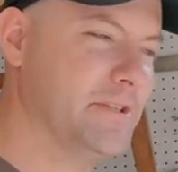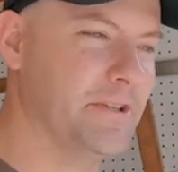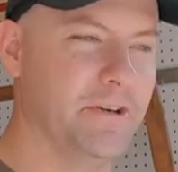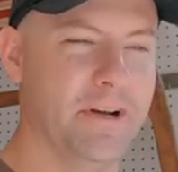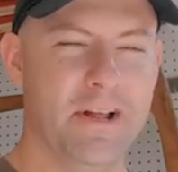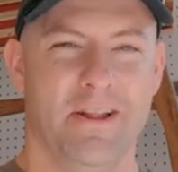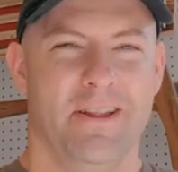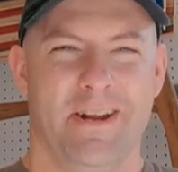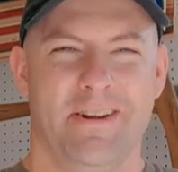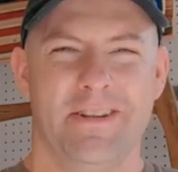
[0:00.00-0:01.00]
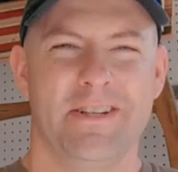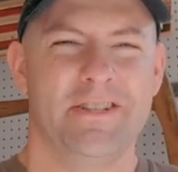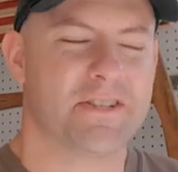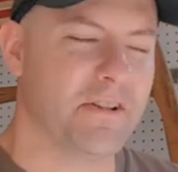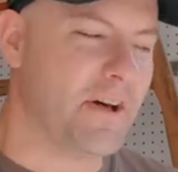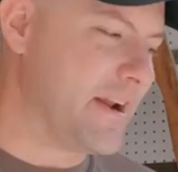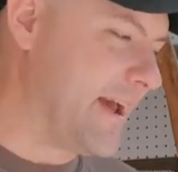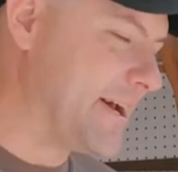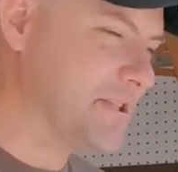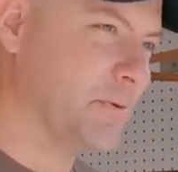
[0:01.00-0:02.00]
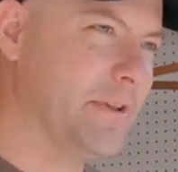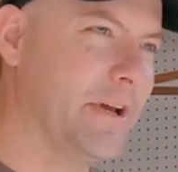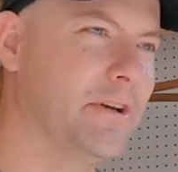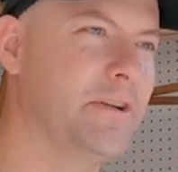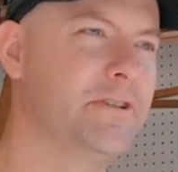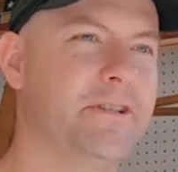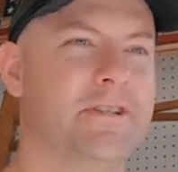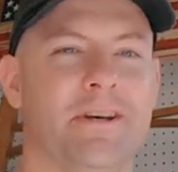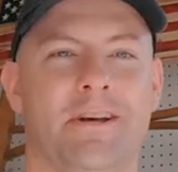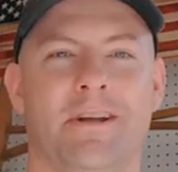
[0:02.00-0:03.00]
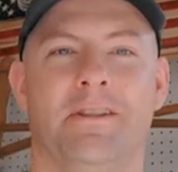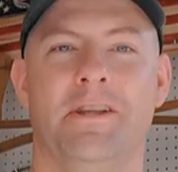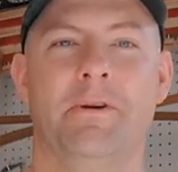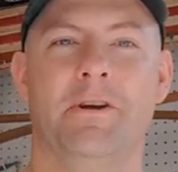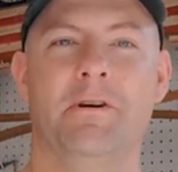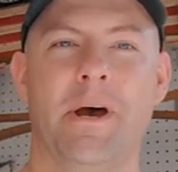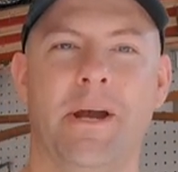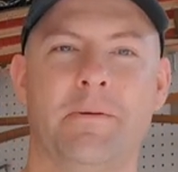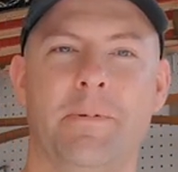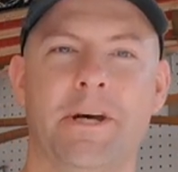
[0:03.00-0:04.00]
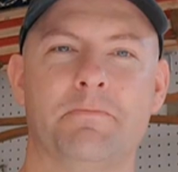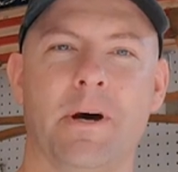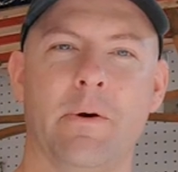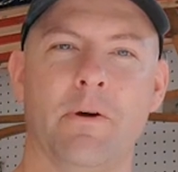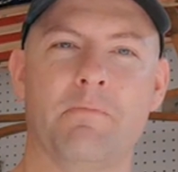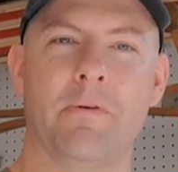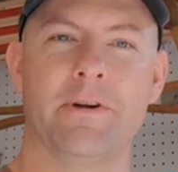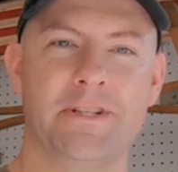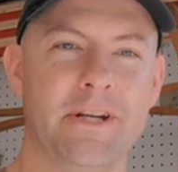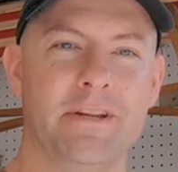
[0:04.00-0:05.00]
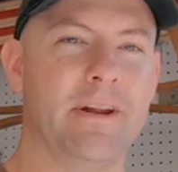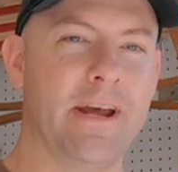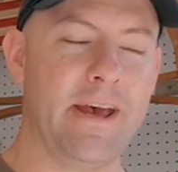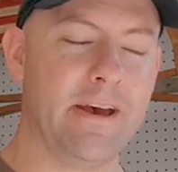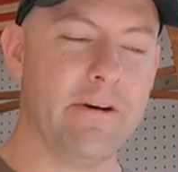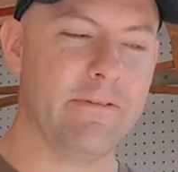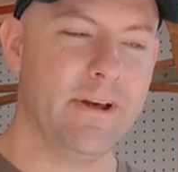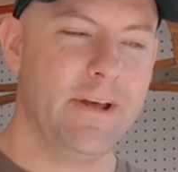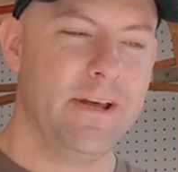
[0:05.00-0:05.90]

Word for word: So, you know, it's just a lot of hassle when they could just let me go back to Best Buy with my receipt that I have